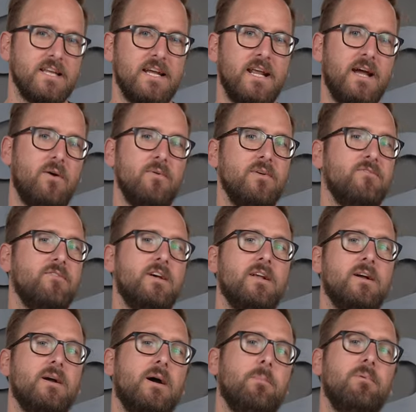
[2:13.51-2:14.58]
that out. We've done a
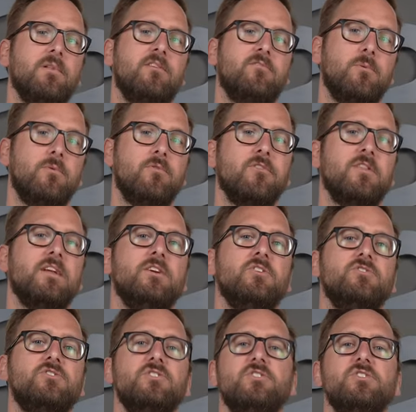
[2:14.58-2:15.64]
couple of them over the
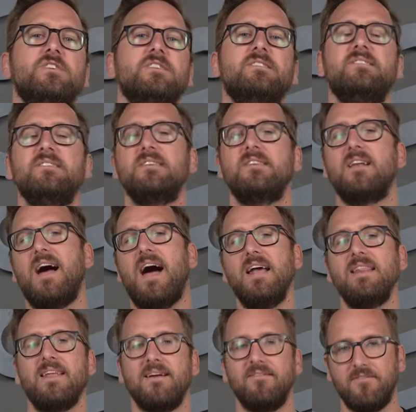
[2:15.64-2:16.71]
years and you can see little
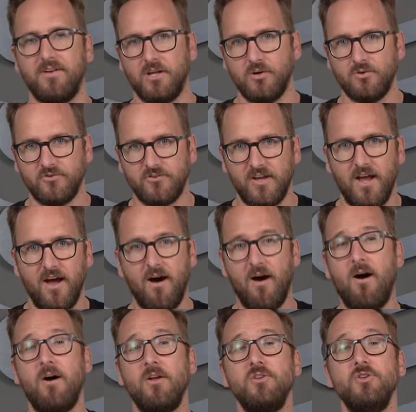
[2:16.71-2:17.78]
highlight videos
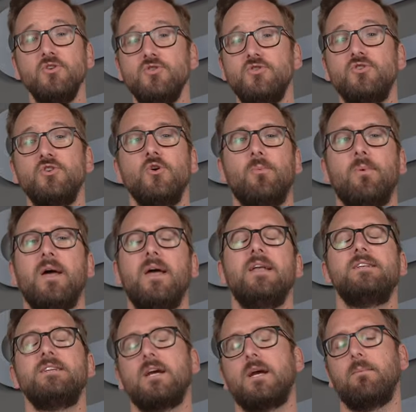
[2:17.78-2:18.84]
on YouTube.
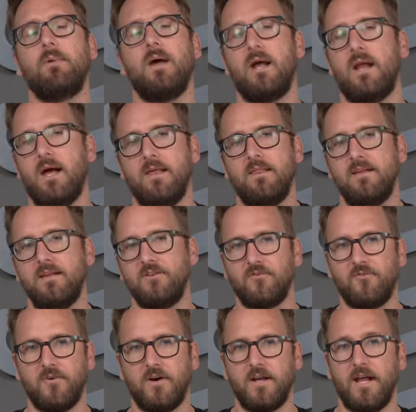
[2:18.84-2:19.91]
Check them out. I think it's
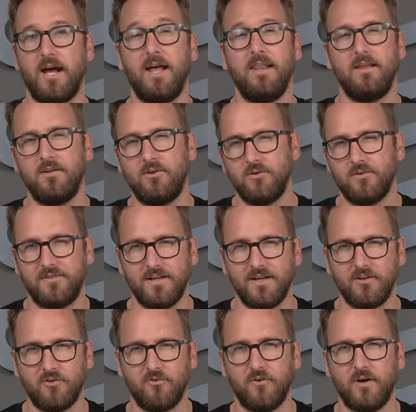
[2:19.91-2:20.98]
fun. I think you'll think
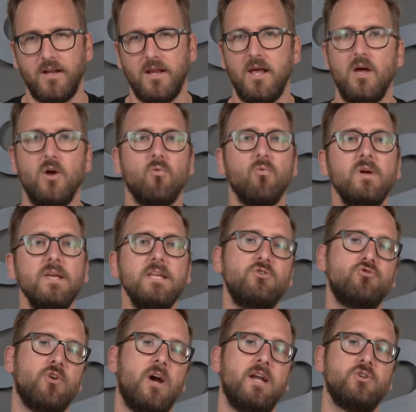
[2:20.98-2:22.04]
it's fun. Really
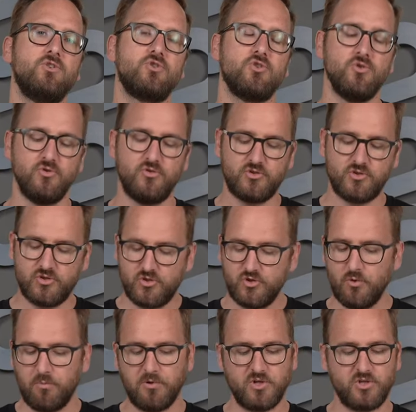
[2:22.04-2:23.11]
tried and true,
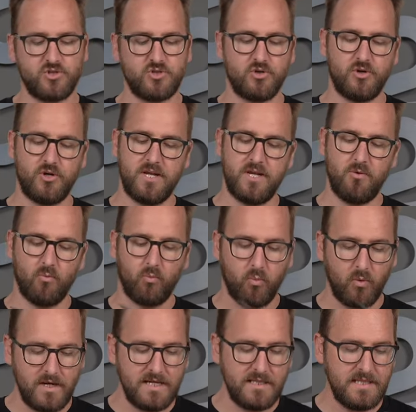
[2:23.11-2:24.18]
super sturdy,
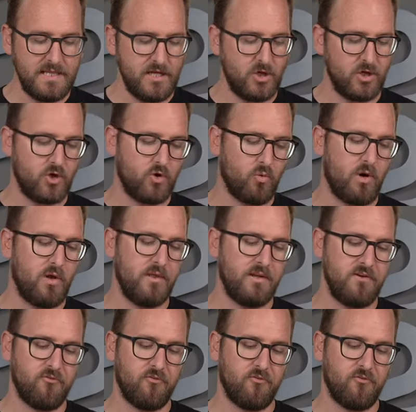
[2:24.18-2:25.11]
really good quality